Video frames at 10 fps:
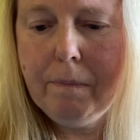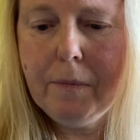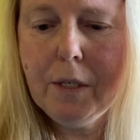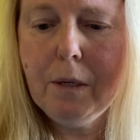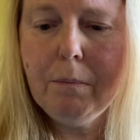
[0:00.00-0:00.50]

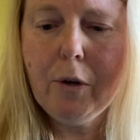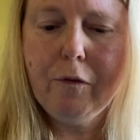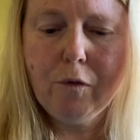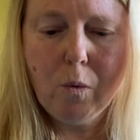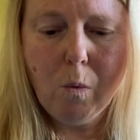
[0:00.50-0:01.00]
did both
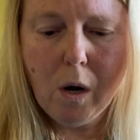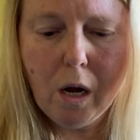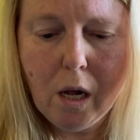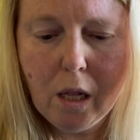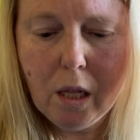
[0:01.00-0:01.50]
for a
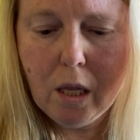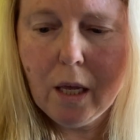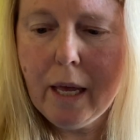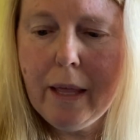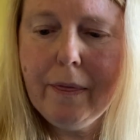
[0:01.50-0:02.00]
while,
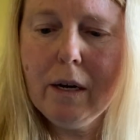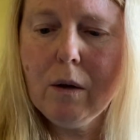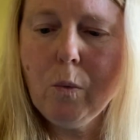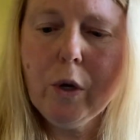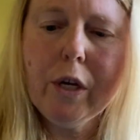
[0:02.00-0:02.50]
and then I
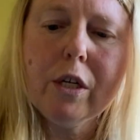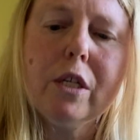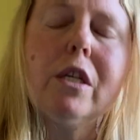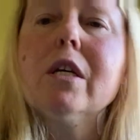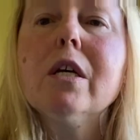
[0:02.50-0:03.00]
worked